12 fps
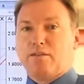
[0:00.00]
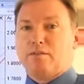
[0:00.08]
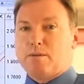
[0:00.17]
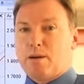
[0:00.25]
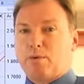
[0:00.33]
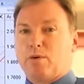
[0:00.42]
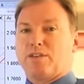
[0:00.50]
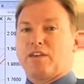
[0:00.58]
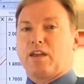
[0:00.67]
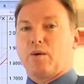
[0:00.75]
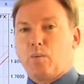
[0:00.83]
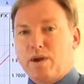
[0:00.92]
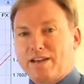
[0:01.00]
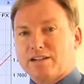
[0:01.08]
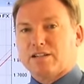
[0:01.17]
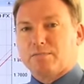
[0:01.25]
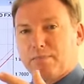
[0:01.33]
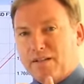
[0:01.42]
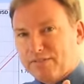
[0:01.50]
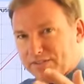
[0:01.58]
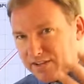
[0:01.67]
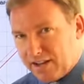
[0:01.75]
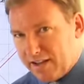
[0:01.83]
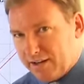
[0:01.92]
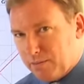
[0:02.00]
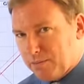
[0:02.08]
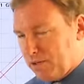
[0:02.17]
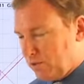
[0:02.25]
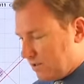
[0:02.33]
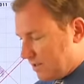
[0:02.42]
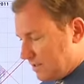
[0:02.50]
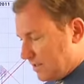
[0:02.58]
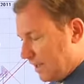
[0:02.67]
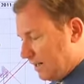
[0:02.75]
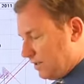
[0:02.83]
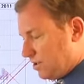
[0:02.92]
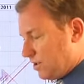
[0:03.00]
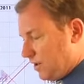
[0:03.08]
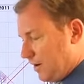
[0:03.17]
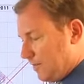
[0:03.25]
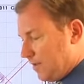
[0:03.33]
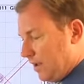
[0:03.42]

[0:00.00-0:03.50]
Remember, we're thinking weeks and months ahead when we look at a daily chart.